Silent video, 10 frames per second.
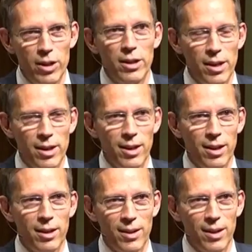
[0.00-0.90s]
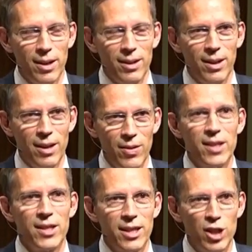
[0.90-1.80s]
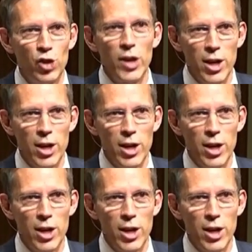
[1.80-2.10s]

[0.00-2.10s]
Prize in Physiology or Medicine